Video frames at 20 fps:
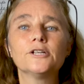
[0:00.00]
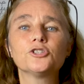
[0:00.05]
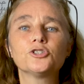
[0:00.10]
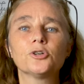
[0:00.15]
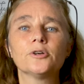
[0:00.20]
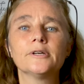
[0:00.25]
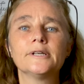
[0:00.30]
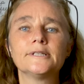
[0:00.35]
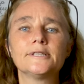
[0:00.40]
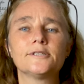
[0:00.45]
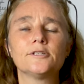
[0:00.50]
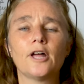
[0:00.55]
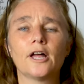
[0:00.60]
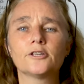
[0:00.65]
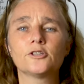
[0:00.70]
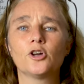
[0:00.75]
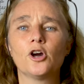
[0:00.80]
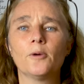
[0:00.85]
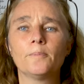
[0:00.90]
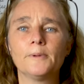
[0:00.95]
sure it's
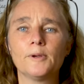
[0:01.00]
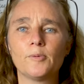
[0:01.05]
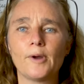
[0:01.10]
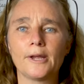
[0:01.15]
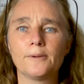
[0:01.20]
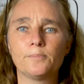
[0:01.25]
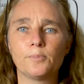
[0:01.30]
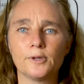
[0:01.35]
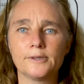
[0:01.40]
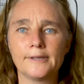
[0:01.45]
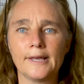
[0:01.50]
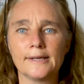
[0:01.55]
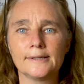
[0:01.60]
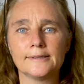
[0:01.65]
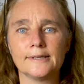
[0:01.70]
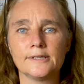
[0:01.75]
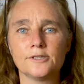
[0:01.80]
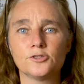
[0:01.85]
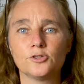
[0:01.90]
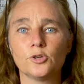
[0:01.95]
not copyright
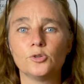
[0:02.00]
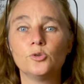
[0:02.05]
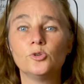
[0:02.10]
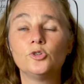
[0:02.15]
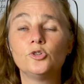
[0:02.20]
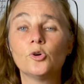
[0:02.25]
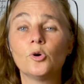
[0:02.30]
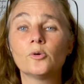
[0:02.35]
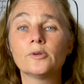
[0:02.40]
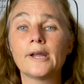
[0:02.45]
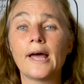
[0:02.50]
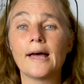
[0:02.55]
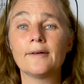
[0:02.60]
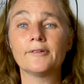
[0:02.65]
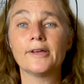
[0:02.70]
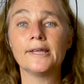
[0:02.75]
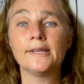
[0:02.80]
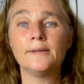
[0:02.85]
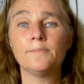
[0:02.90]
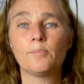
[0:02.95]
protected so you don't have
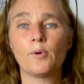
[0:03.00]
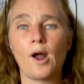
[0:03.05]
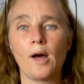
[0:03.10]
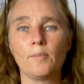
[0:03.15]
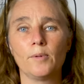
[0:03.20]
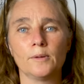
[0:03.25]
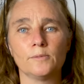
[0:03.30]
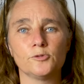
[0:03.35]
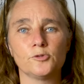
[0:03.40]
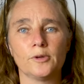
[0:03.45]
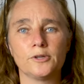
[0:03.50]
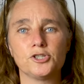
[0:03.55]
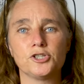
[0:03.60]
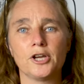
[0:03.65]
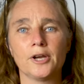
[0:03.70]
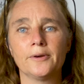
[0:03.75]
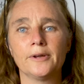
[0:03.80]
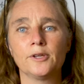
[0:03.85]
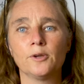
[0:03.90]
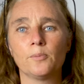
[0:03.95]
any problems when
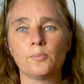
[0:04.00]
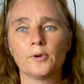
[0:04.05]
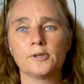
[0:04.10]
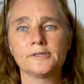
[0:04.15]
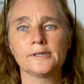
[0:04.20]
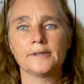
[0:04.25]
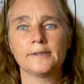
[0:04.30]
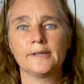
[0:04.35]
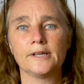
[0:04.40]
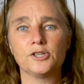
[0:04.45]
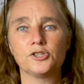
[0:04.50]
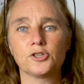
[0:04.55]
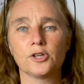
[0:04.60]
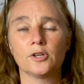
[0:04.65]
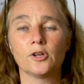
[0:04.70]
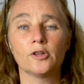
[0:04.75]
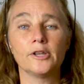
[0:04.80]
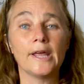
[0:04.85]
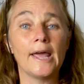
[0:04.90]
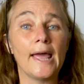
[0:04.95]
sharing your presentation
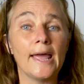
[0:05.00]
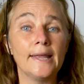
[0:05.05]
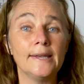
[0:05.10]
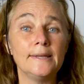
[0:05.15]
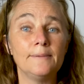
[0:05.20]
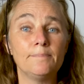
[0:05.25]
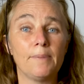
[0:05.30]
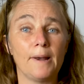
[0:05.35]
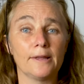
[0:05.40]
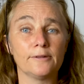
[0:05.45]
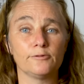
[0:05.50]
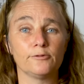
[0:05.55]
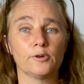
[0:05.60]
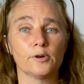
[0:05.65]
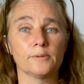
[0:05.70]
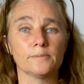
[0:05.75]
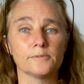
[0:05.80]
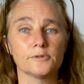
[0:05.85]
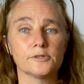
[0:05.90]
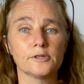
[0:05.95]
on any
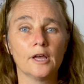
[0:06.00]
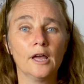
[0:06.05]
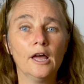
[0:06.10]
platforms.